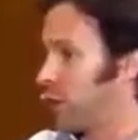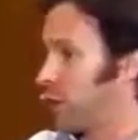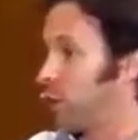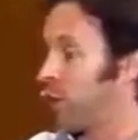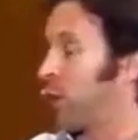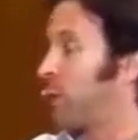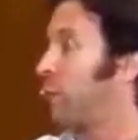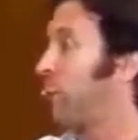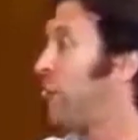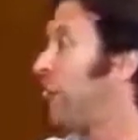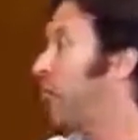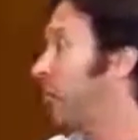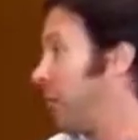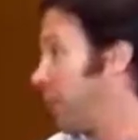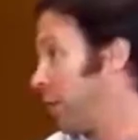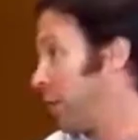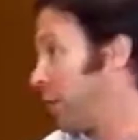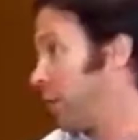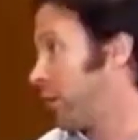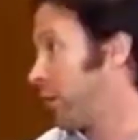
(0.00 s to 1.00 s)
when I read
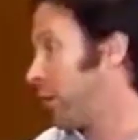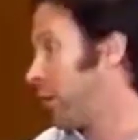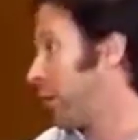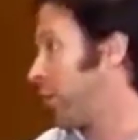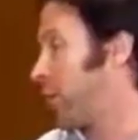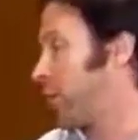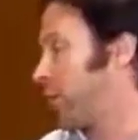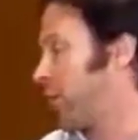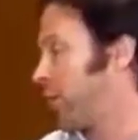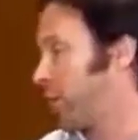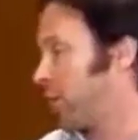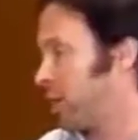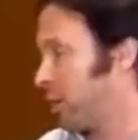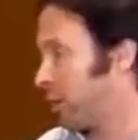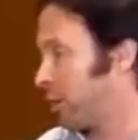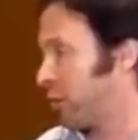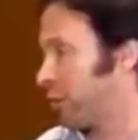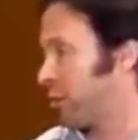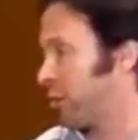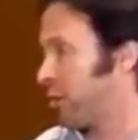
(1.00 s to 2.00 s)
literature, which was my
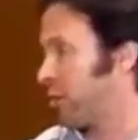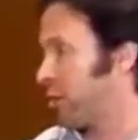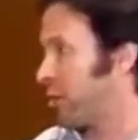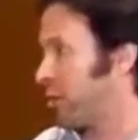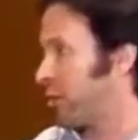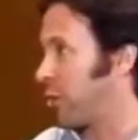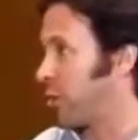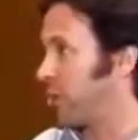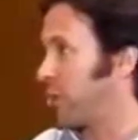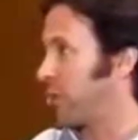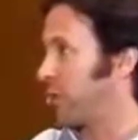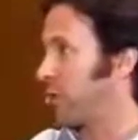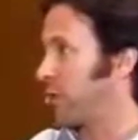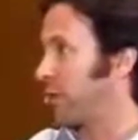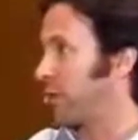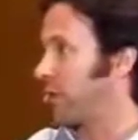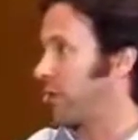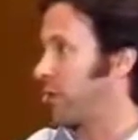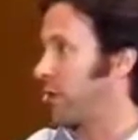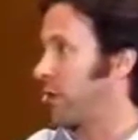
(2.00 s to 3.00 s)
first love before I went to
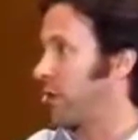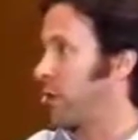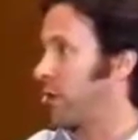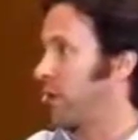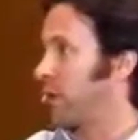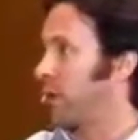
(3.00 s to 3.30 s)
science.